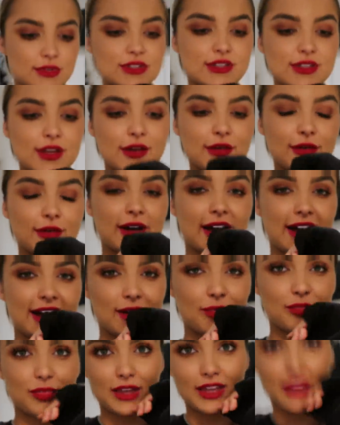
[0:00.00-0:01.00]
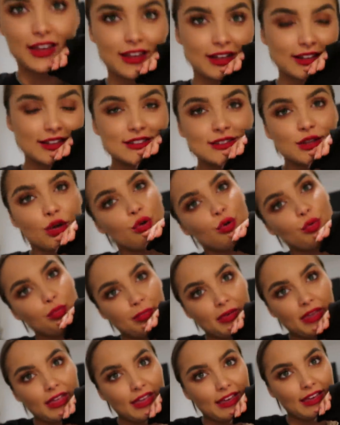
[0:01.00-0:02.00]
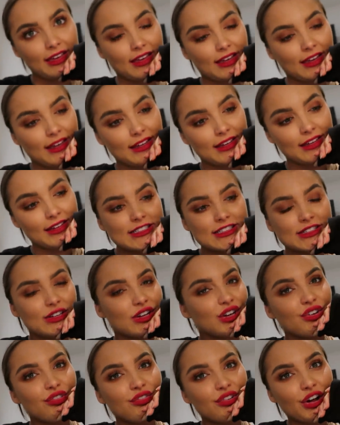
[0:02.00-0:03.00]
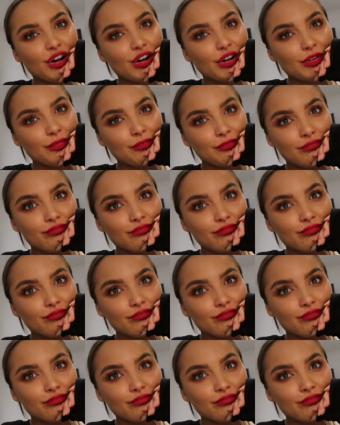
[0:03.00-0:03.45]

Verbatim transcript: I'm so happy to be doing a vlog.